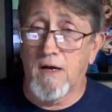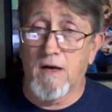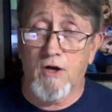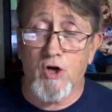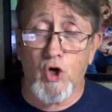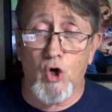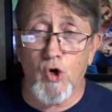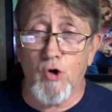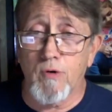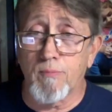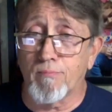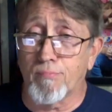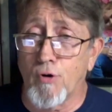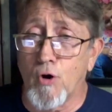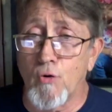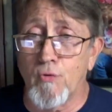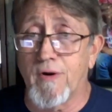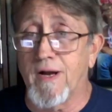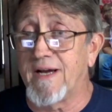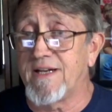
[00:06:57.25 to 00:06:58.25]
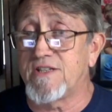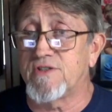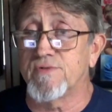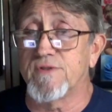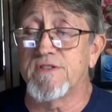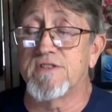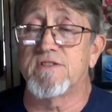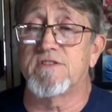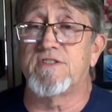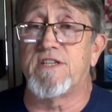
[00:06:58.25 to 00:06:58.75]
current Pro
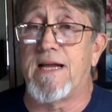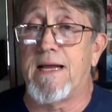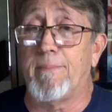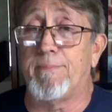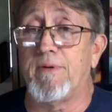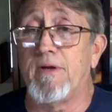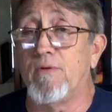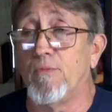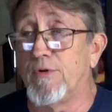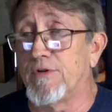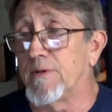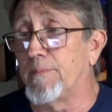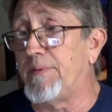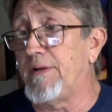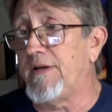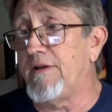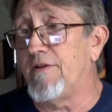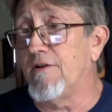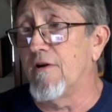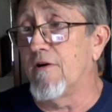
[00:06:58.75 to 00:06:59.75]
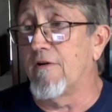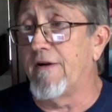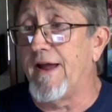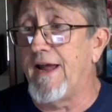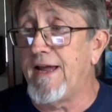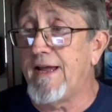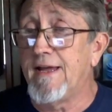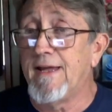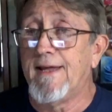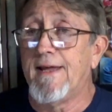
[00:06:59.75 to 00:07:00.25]
Nitrous champion with the
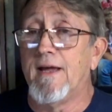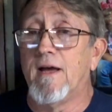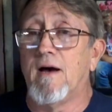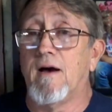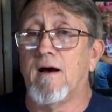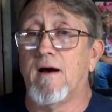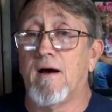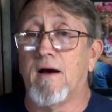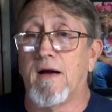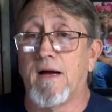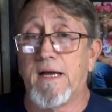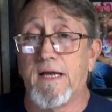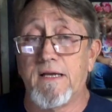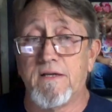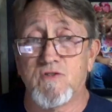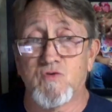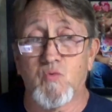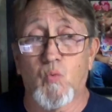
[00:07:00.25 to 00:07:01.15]
PDRA, is